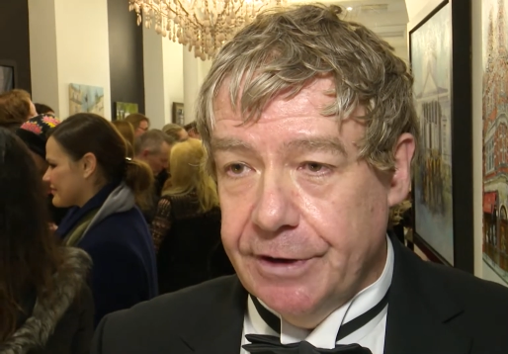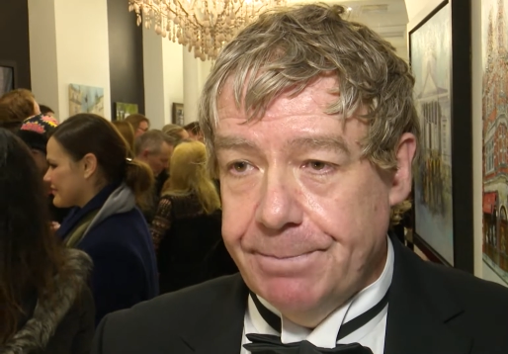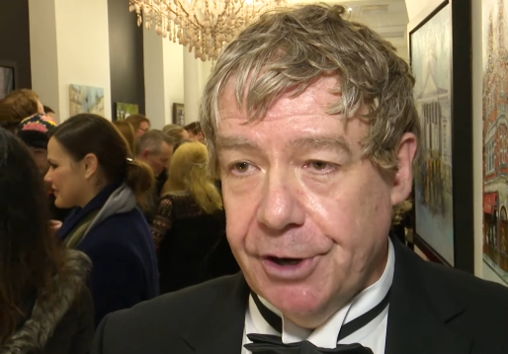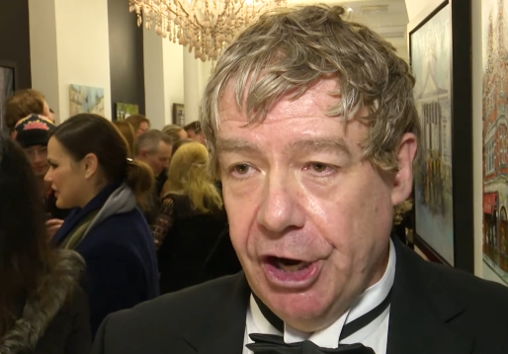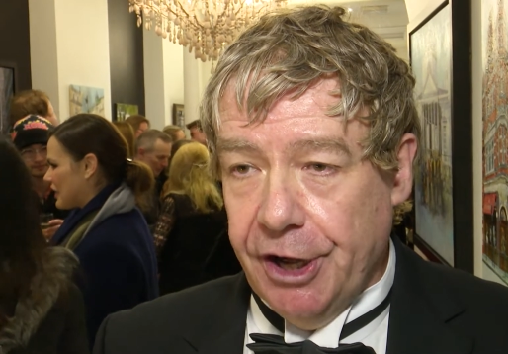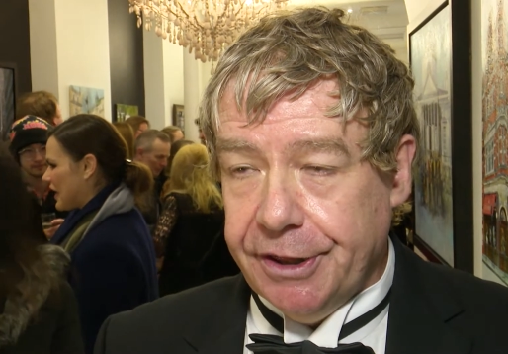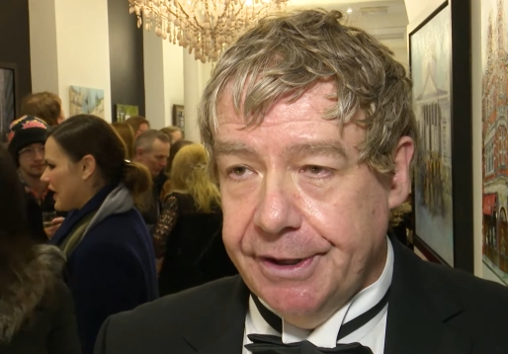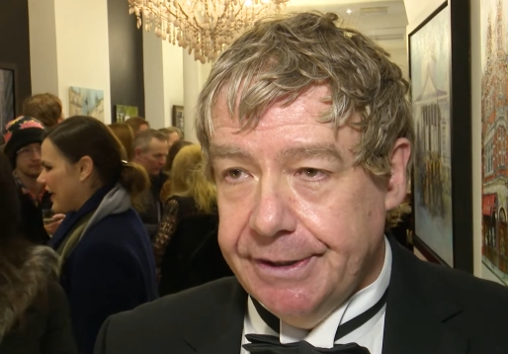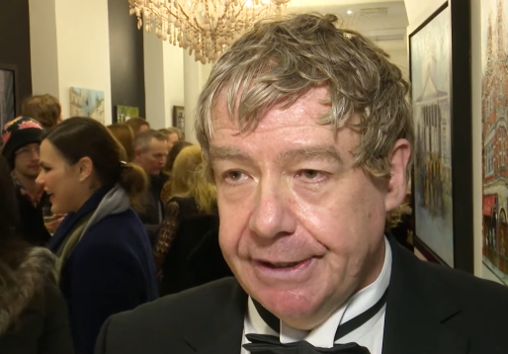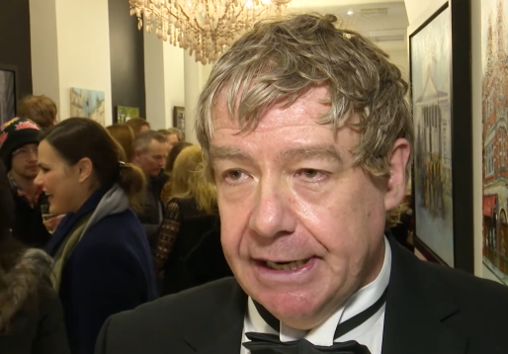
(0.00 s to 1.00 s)
Speaker 1: rebirth,
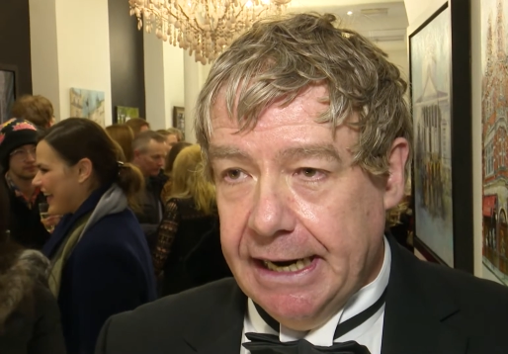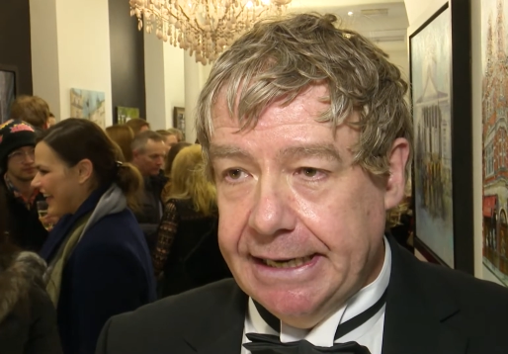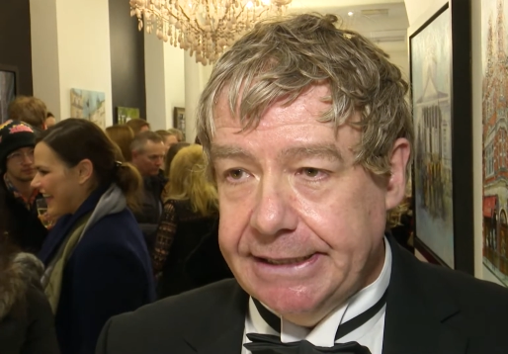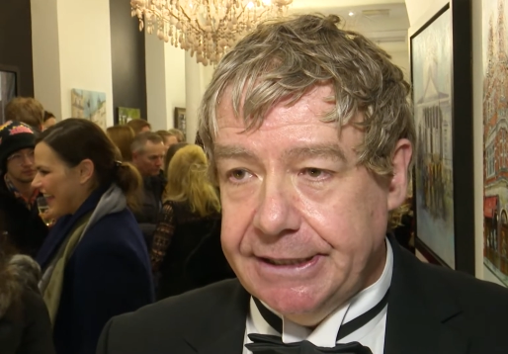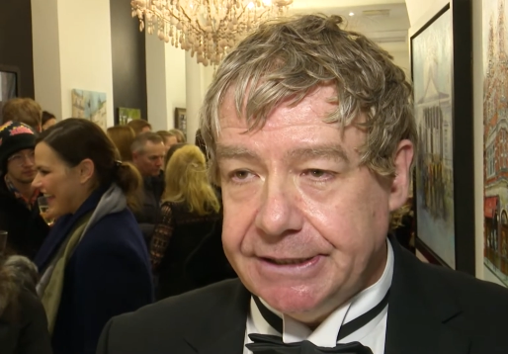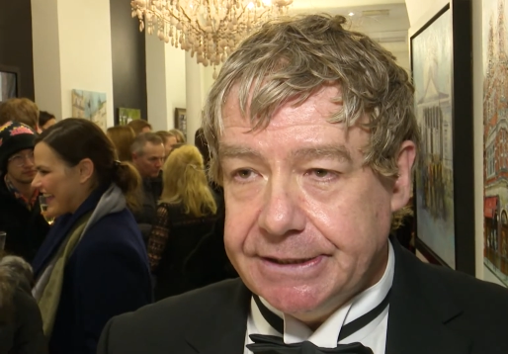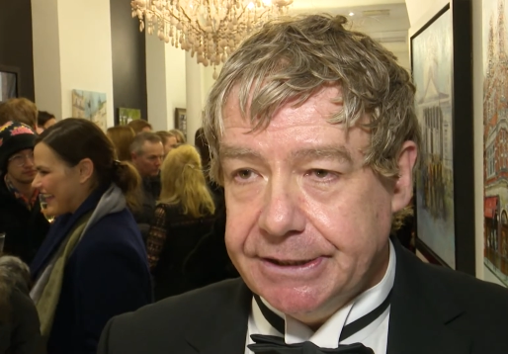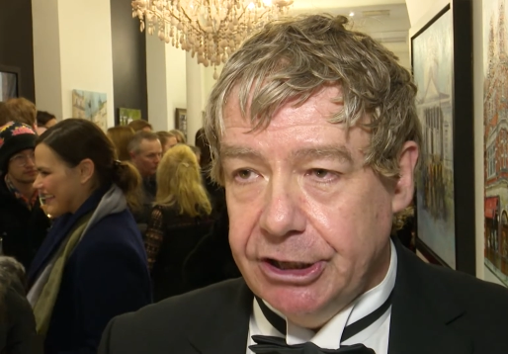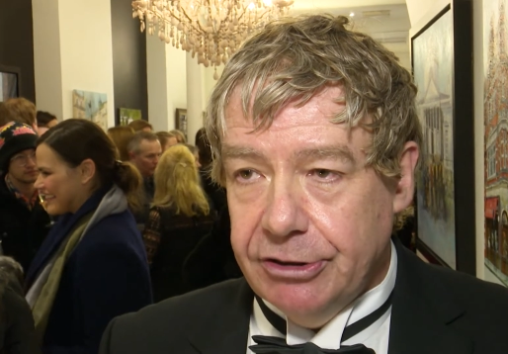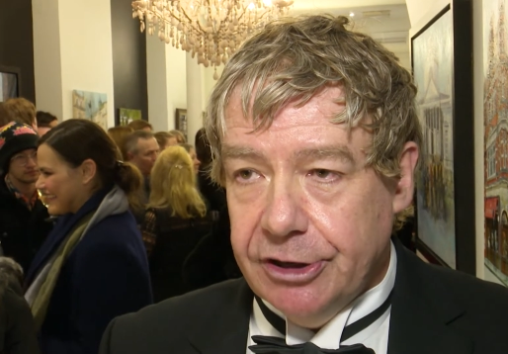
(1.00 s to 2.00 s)
and it's
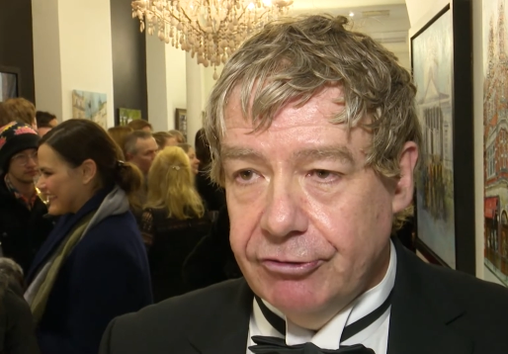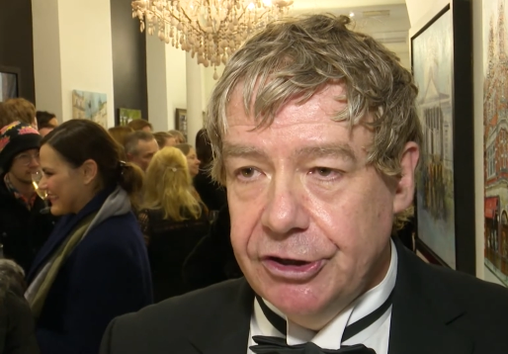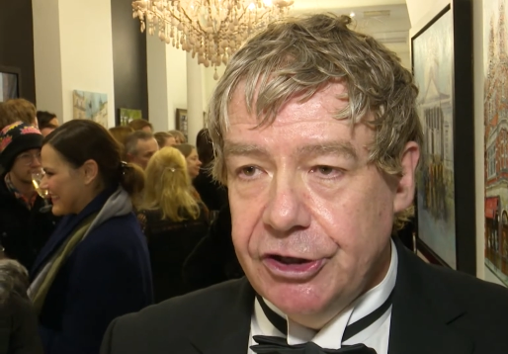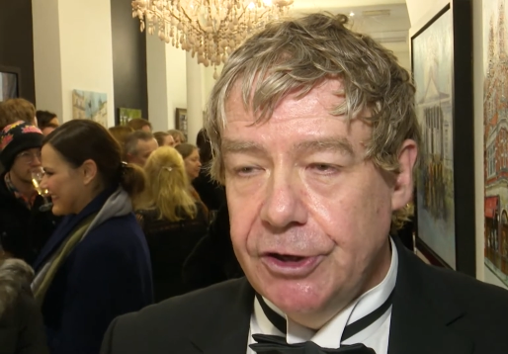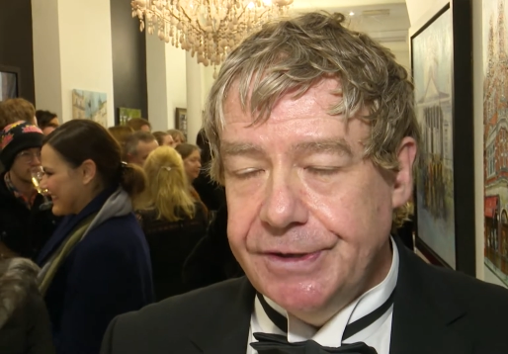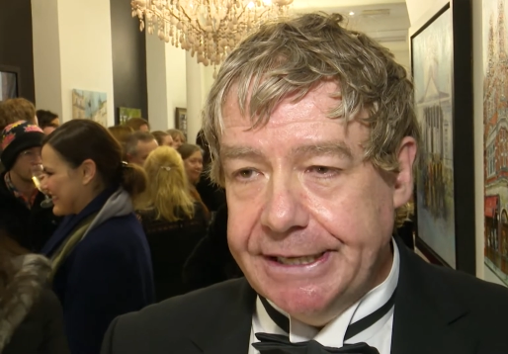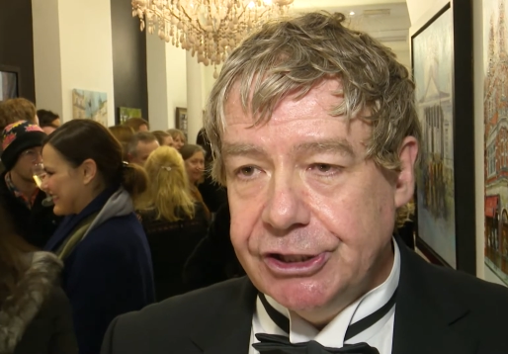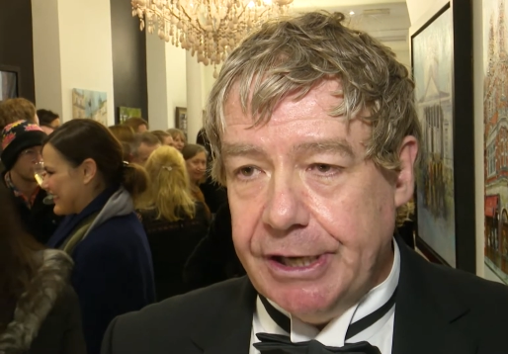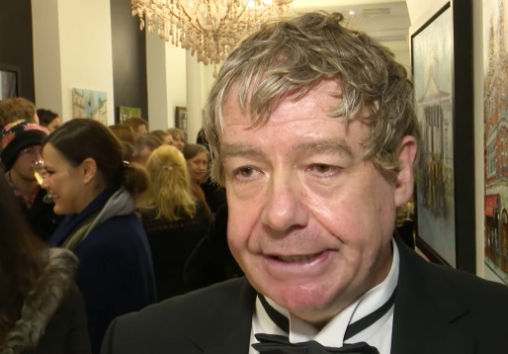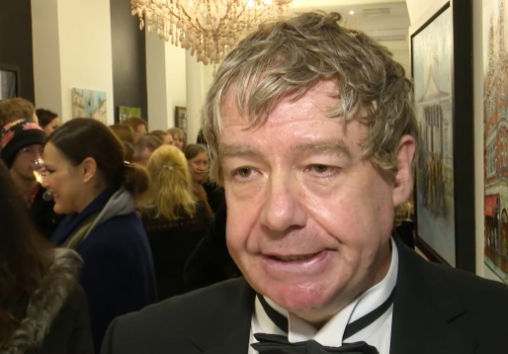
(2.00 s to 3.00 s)
the renewed
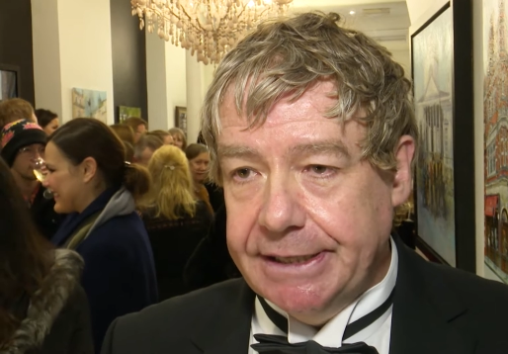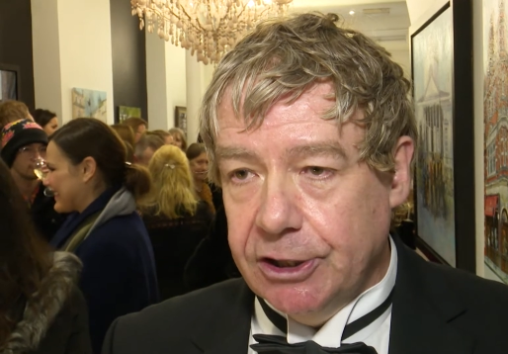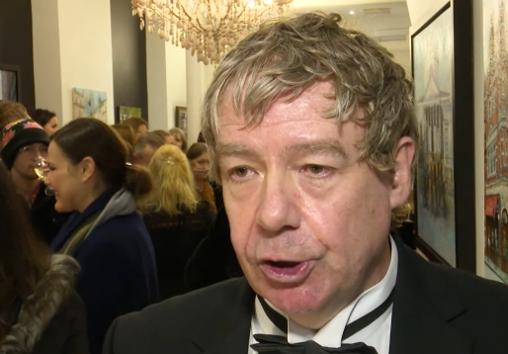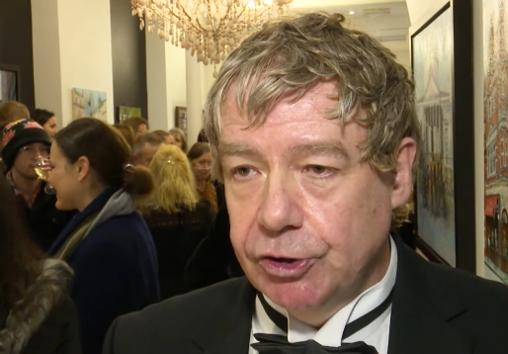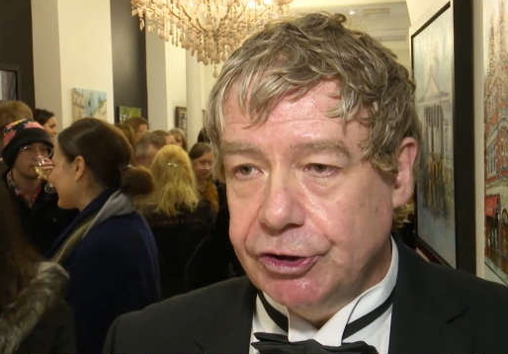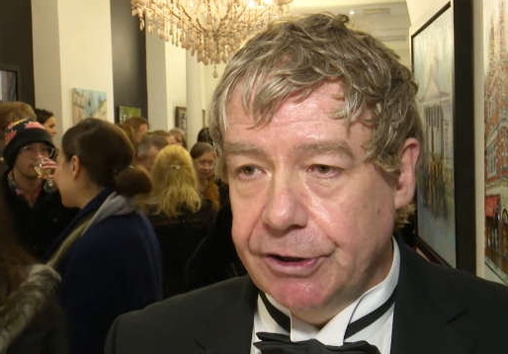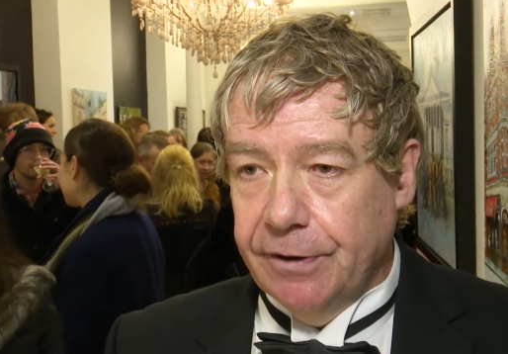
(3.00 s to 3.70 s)
interest in the culture